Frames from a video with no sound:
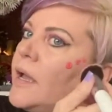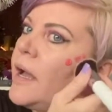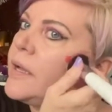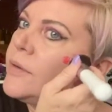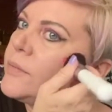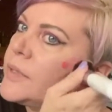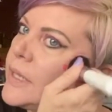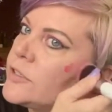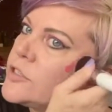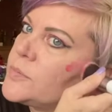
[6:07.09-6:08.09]
I don't
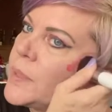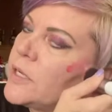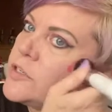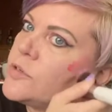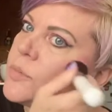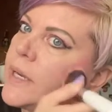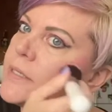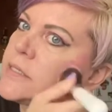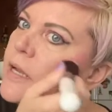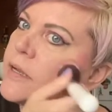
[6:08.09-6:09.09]
think just because you write
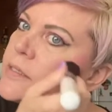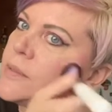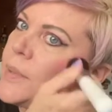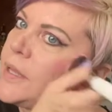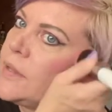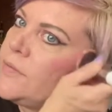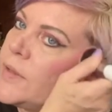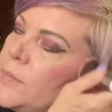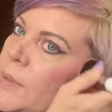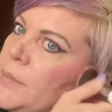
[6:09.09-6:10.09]
songs about
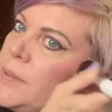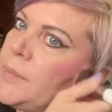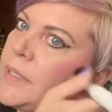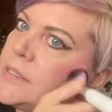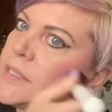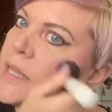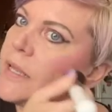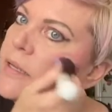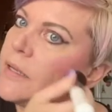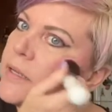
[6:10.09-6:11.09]
loving women means
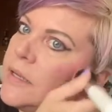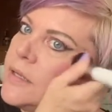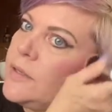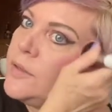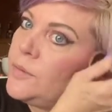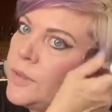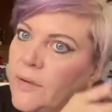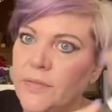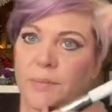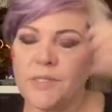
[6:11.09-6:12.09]
that you love them so